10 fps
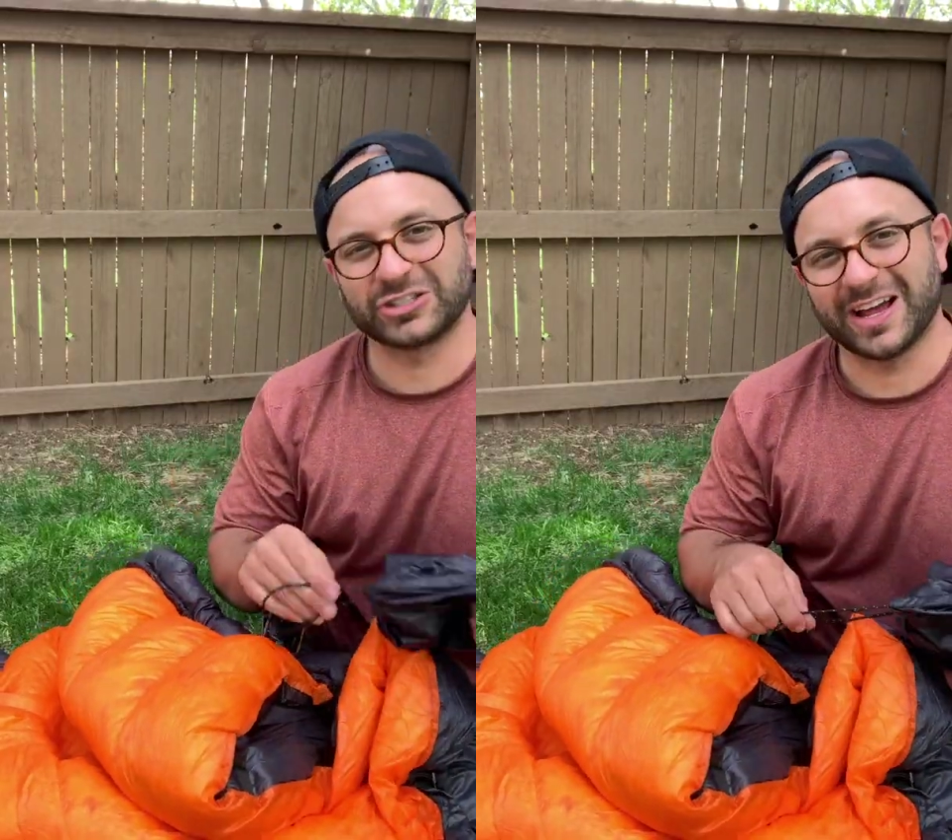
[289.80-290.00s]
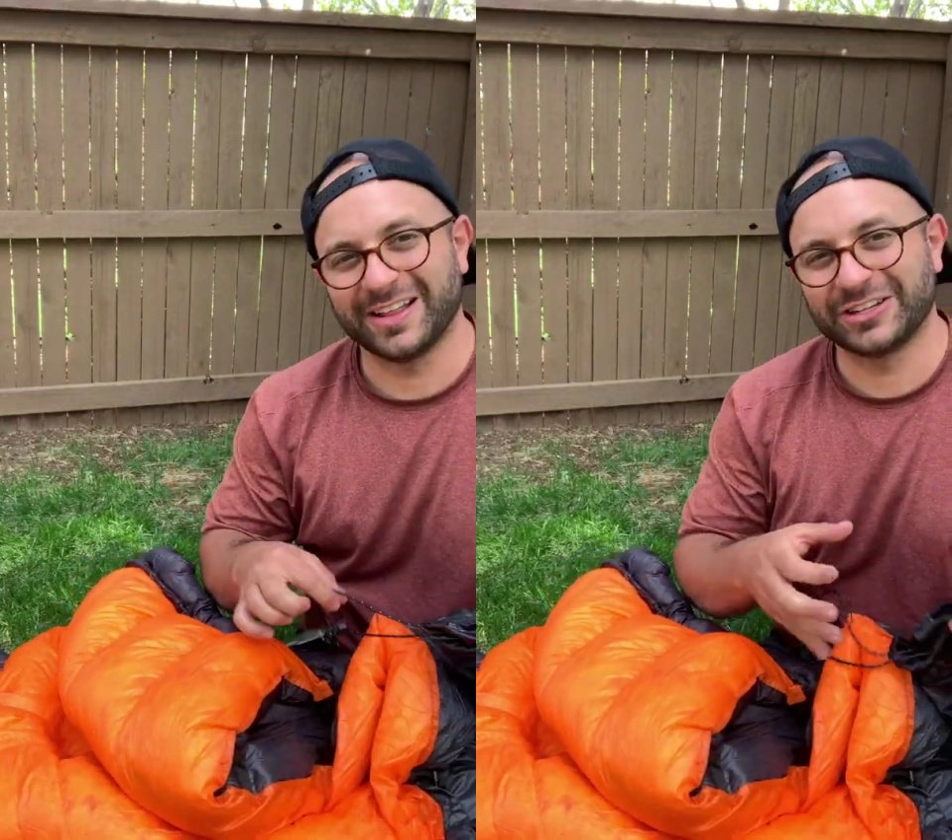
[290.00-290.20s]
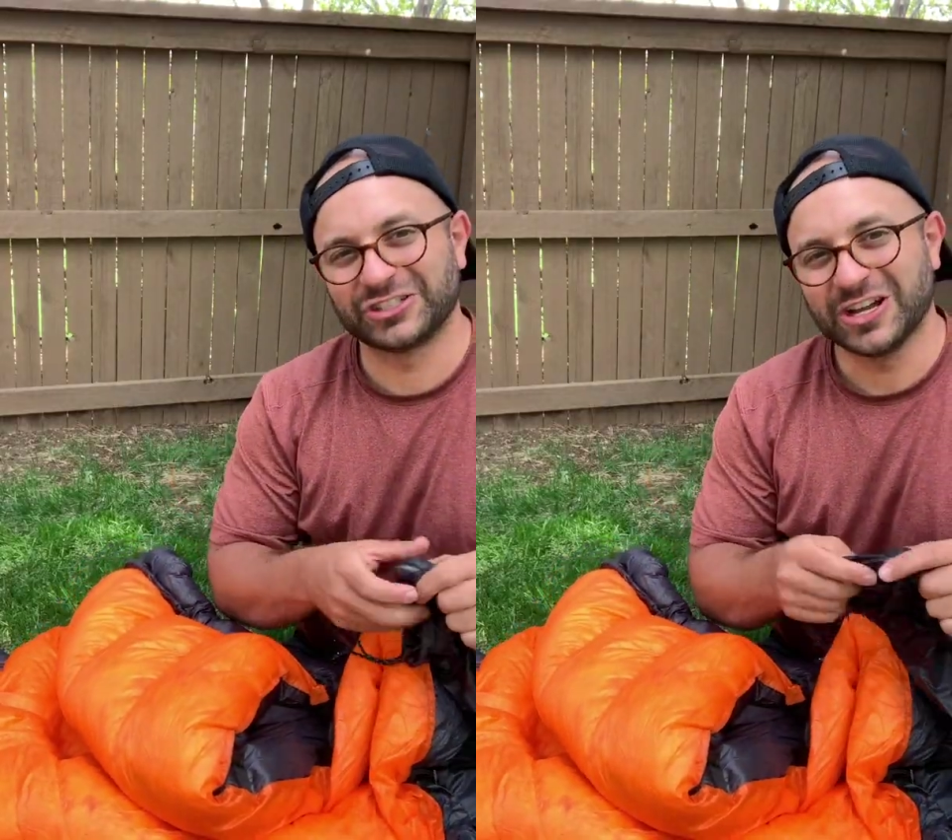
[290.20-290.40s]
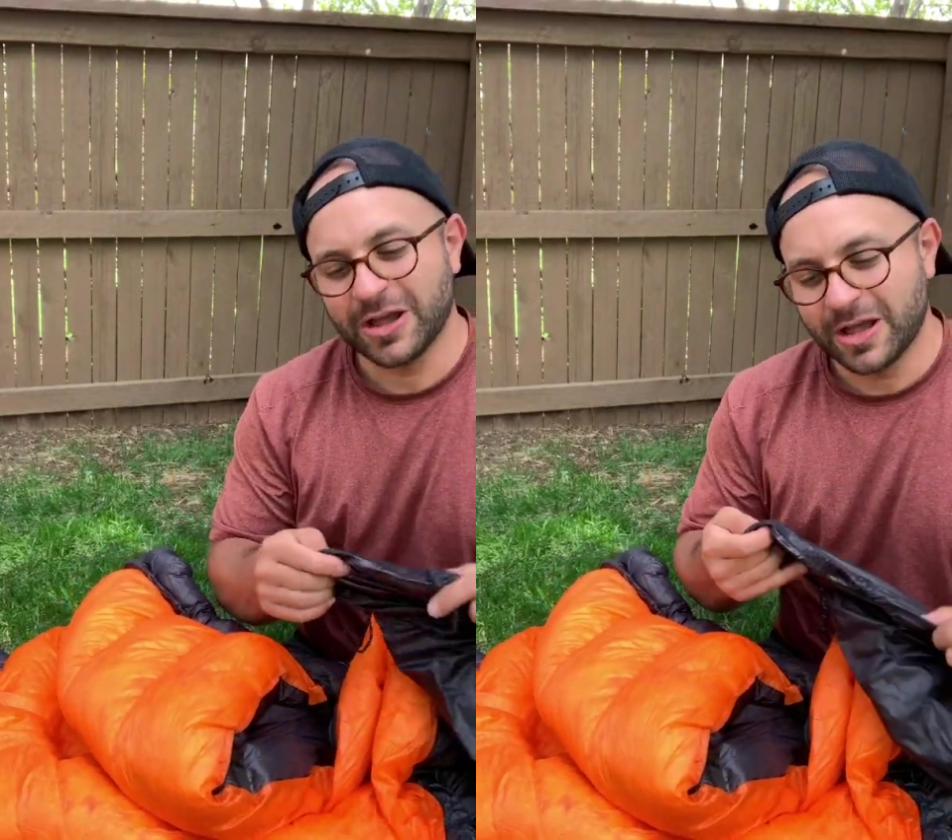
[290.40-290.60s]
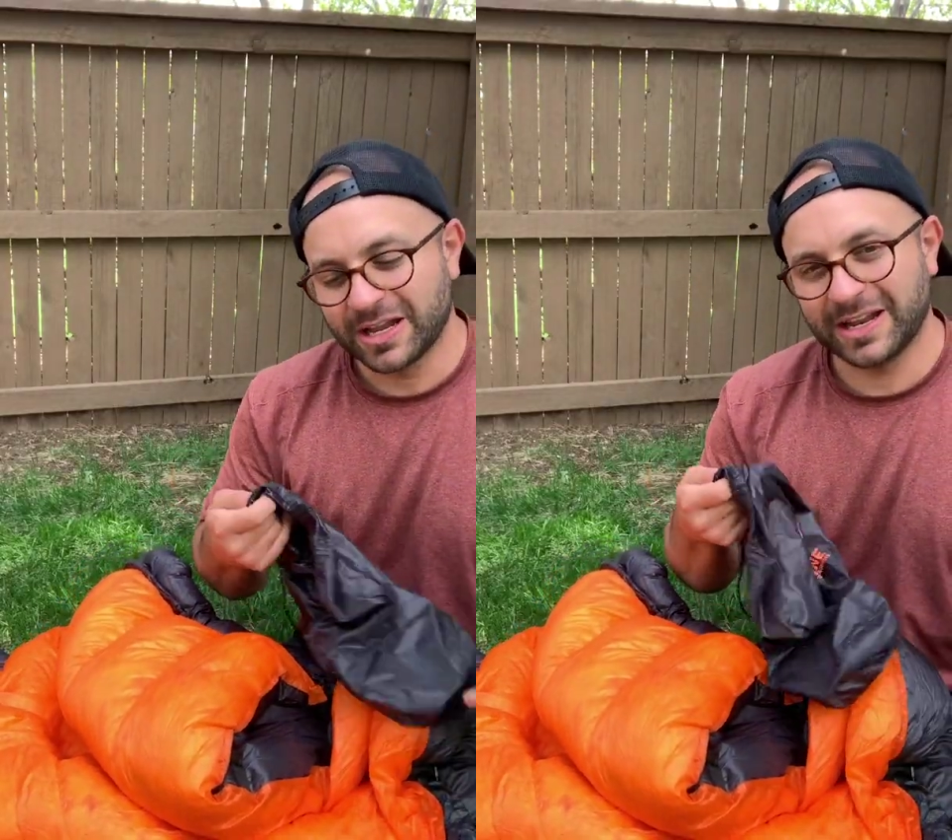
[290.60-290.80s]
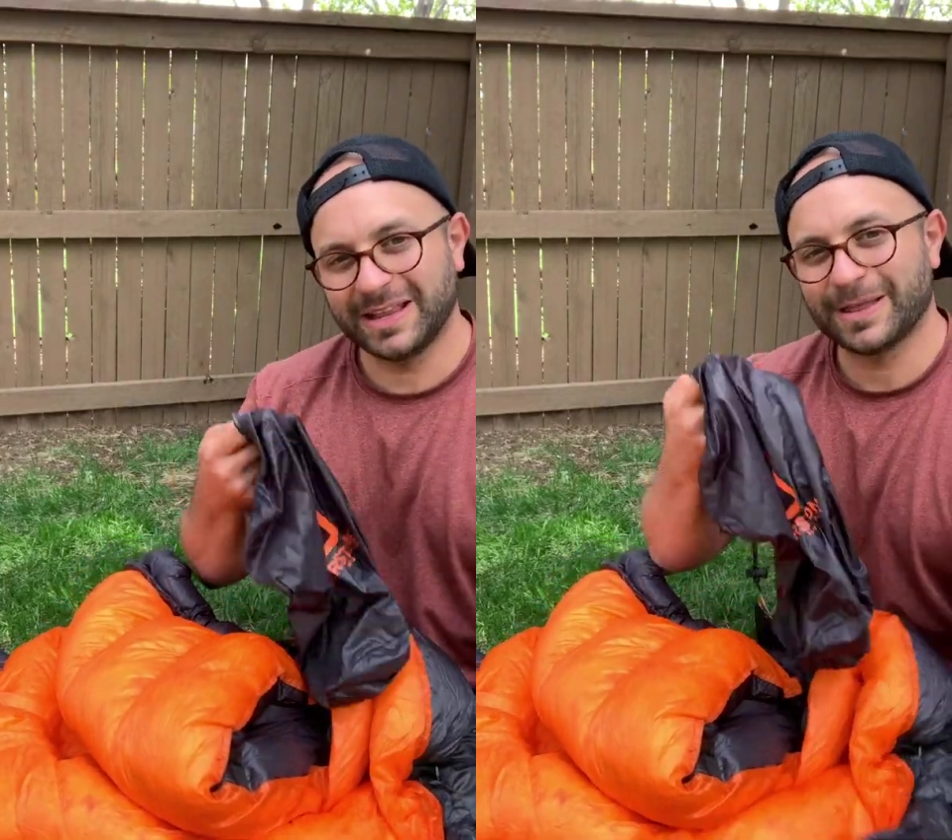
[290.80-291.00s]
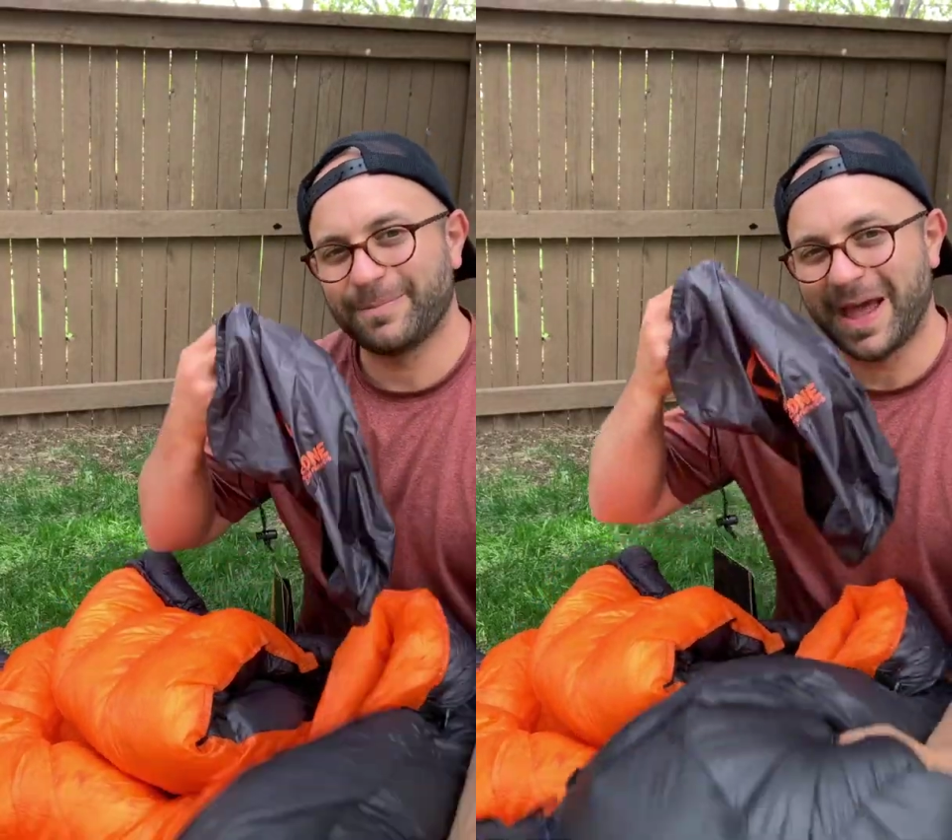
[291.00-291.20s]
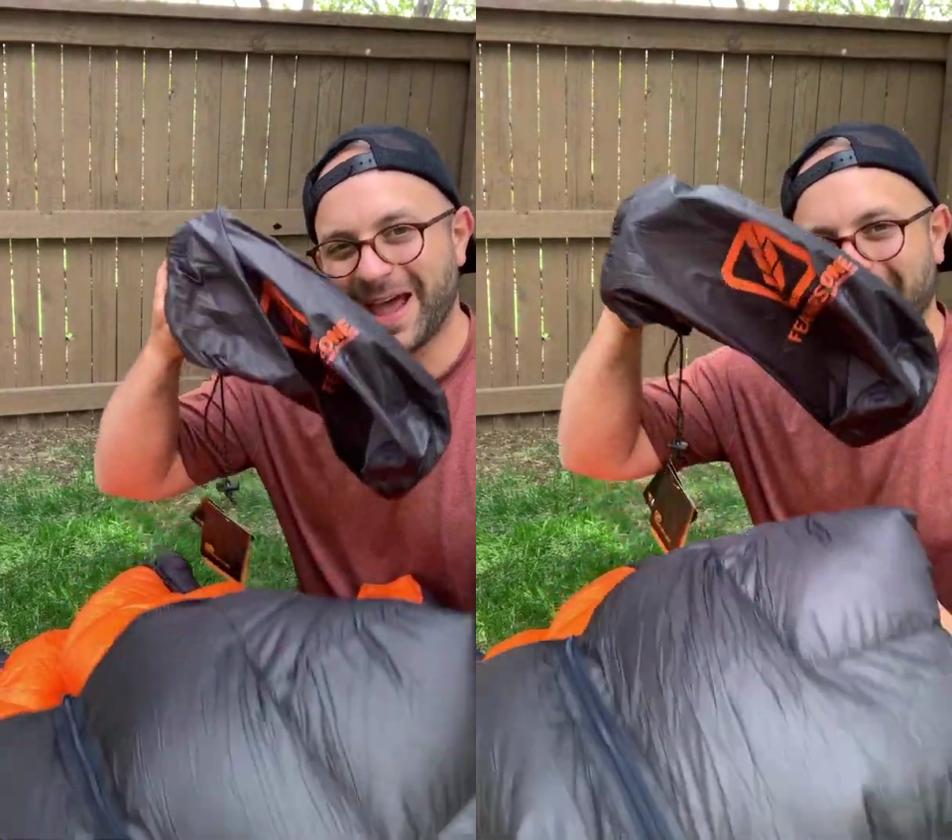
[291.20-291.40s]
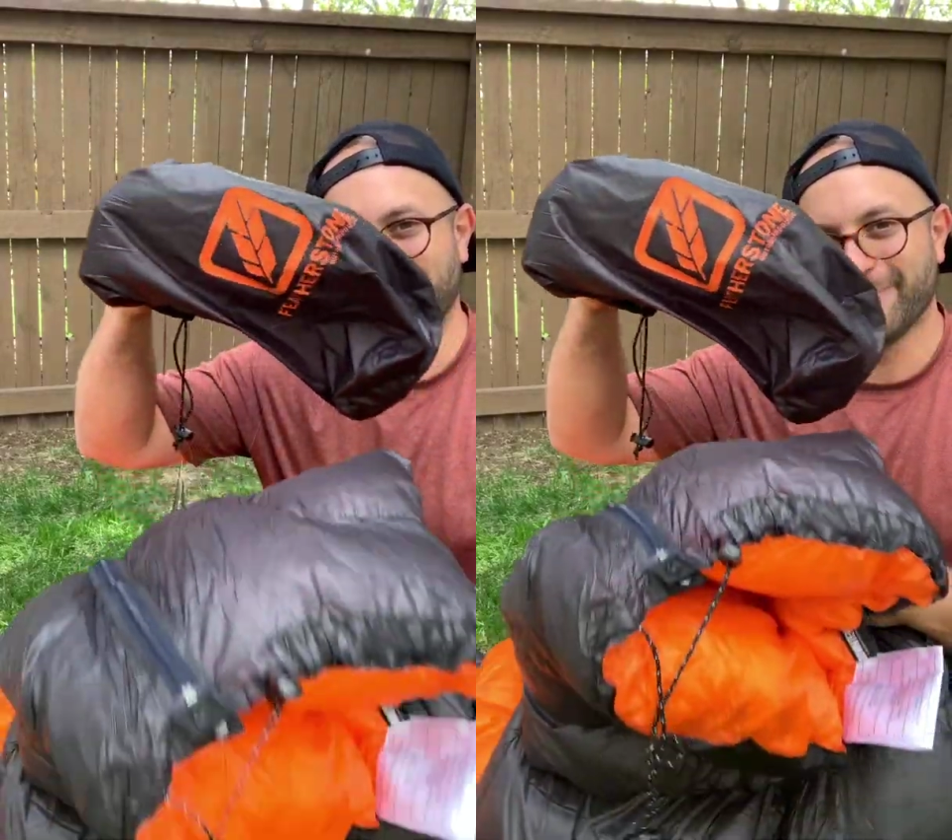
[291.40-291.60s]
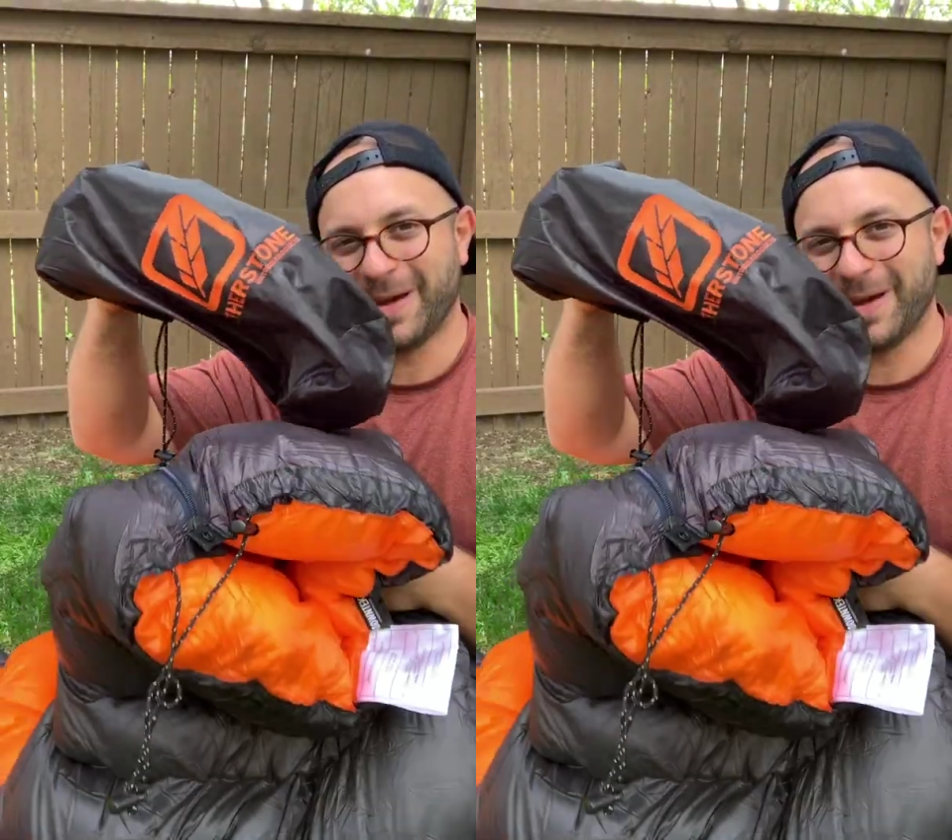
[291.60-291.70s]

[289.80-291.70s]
challenge, getting the bag